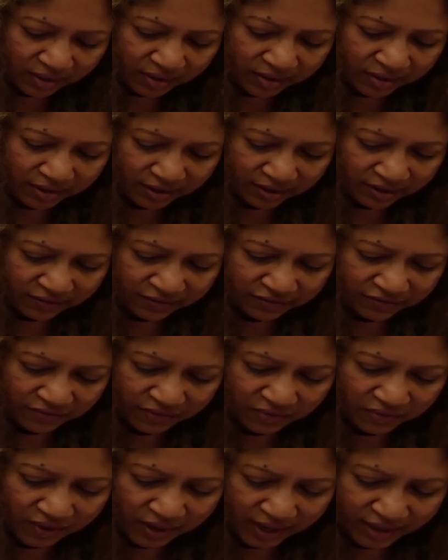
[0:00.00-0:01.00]

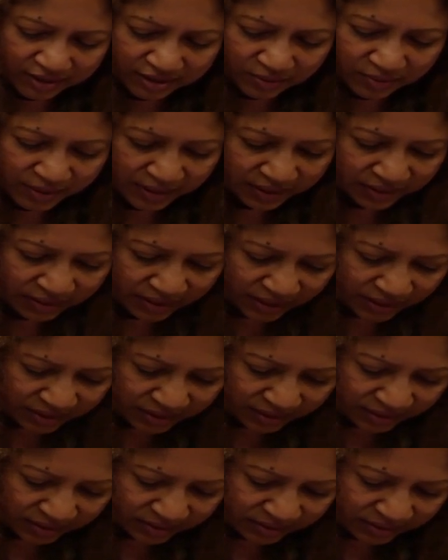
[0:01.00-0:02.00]
Therefore, atomic
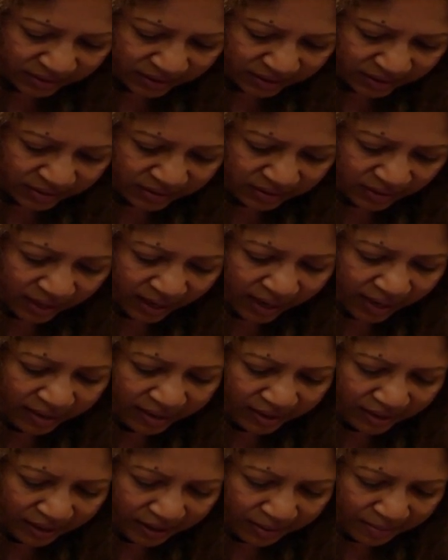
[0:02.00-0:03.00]
radius is
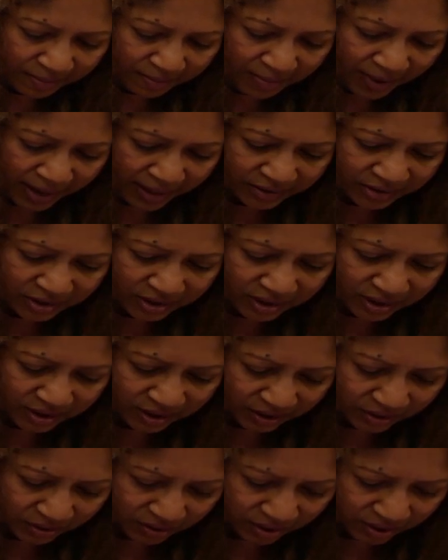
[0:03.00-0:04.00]
an
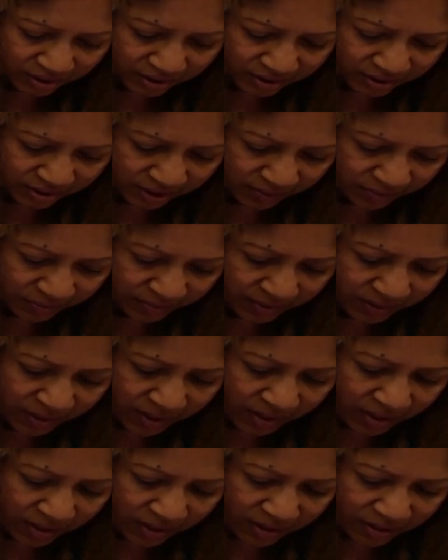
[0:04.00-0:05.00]
imaginary concept.
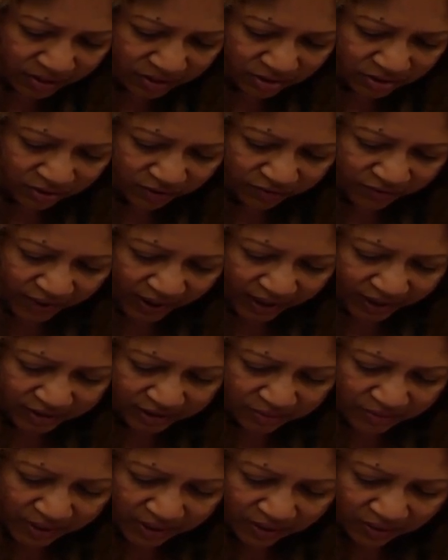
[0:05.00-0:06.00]
Instead of
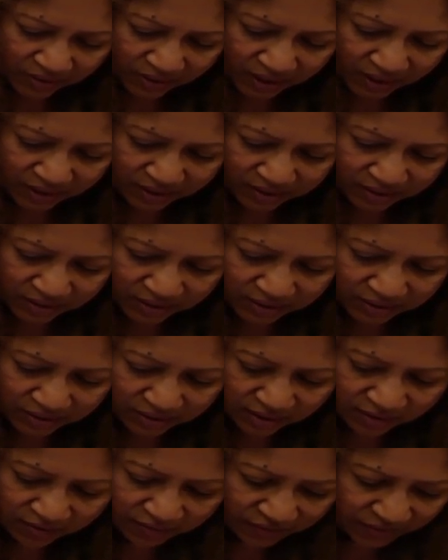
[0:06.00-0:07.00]
atomic
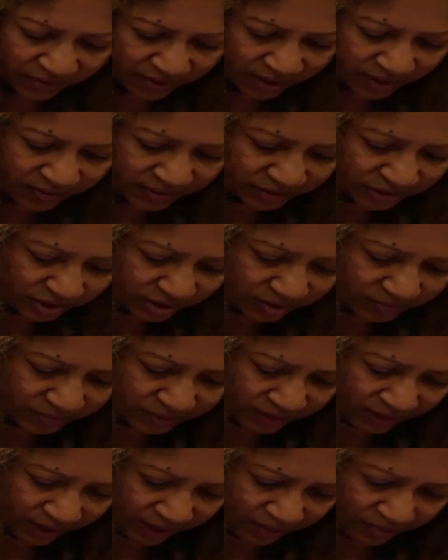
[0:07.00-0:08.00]
radius, following terms
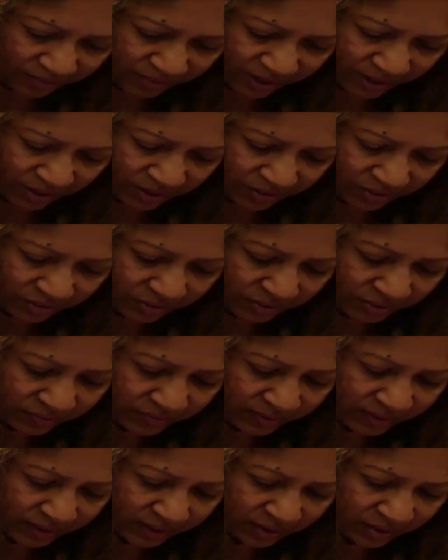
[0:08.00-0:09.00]
can be used.
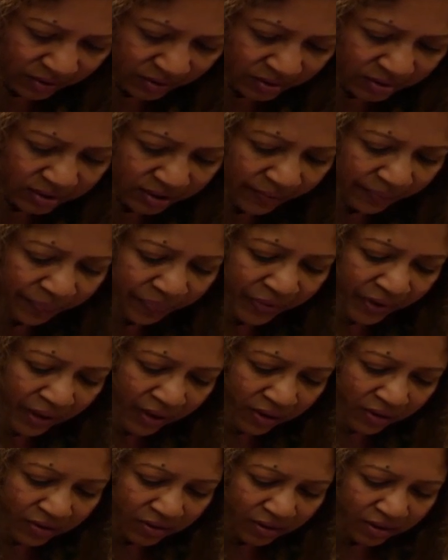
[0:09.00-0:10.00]
What are those?
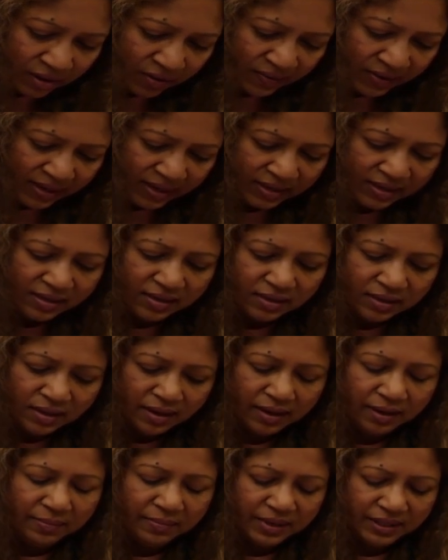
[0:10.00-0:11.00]

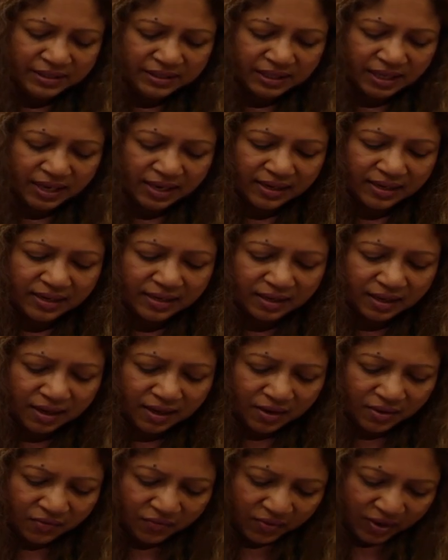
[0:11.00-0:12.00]
Covalent, metallic,
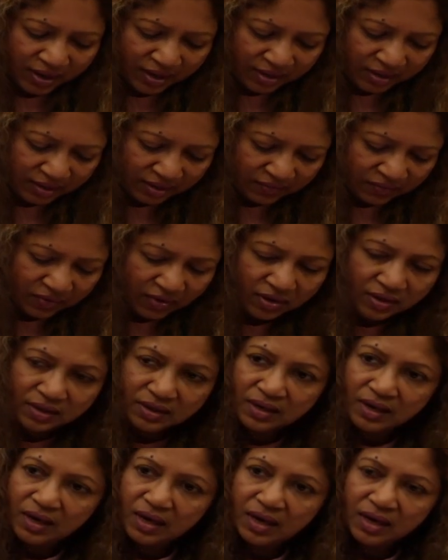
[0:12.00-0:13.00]
van der
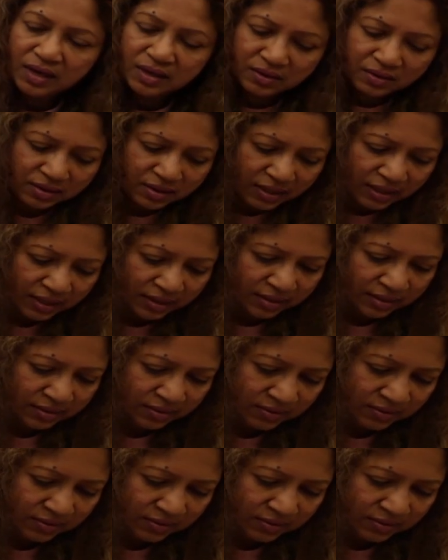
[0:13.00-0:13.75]
Waals, ionic.